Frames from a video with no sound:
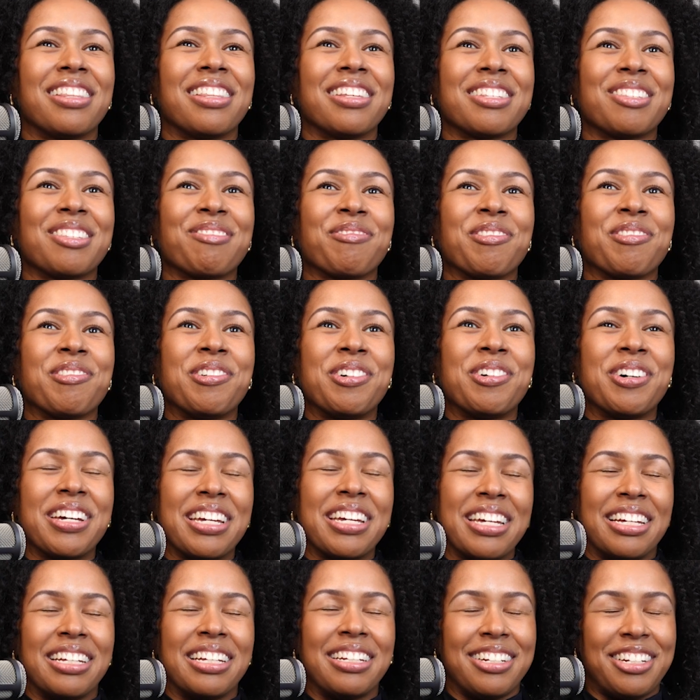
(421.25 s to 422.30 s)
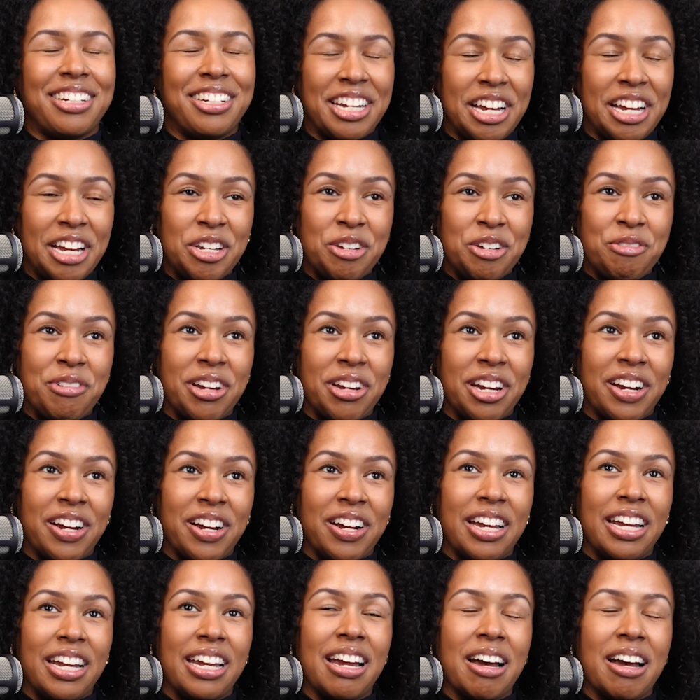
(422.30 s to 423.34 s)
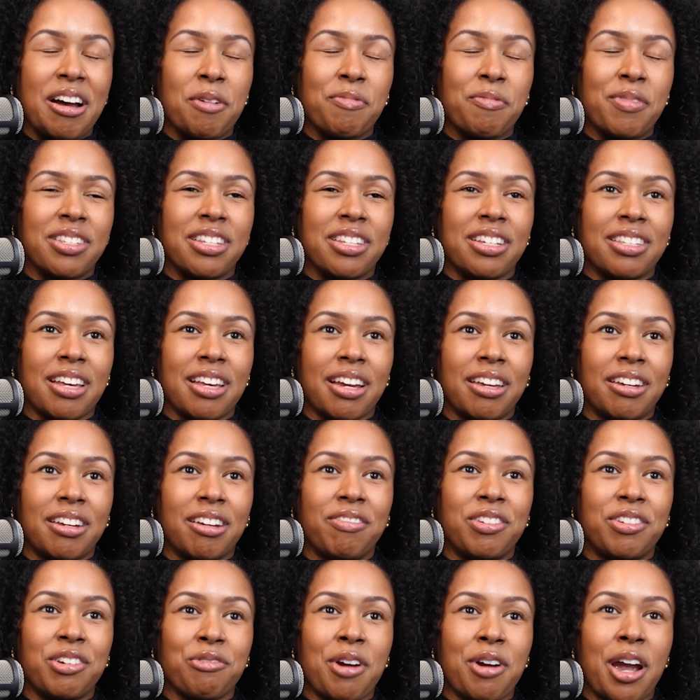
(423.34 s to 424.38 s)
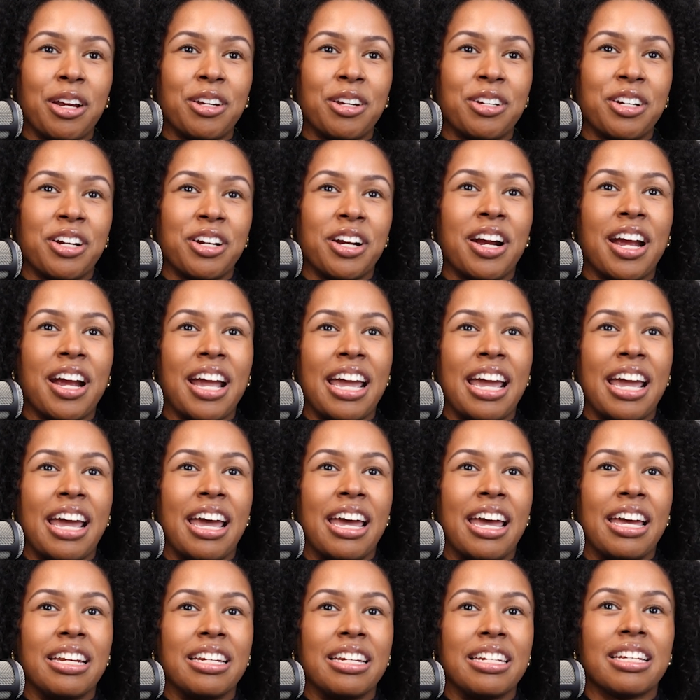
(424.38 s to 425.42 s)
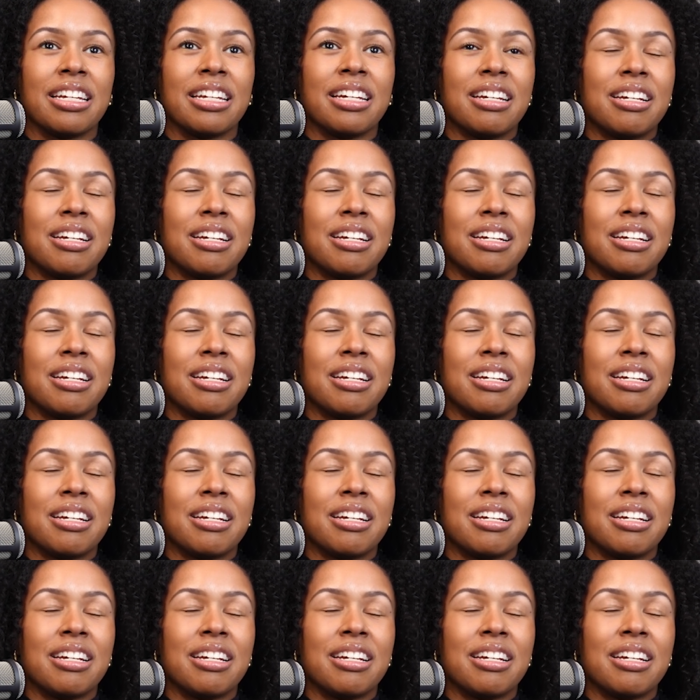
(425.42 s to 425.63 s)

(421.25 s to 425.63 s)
this role in January as executive director, and